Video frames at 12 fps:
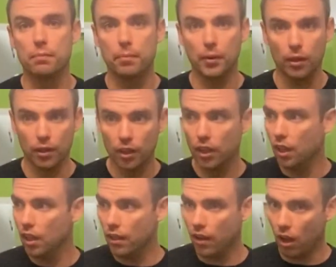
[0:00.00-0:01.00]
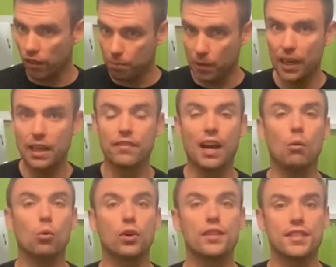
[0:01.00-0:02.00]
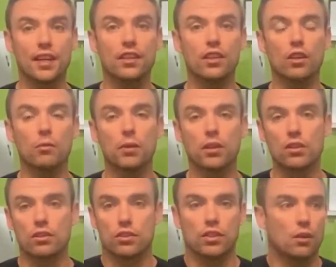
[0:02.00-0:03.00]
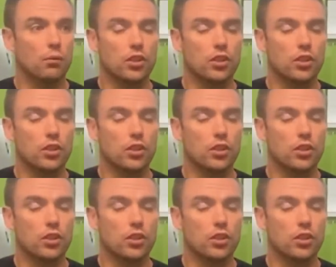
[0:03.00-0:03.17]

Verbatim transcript: but I believe that will continue, because, you know,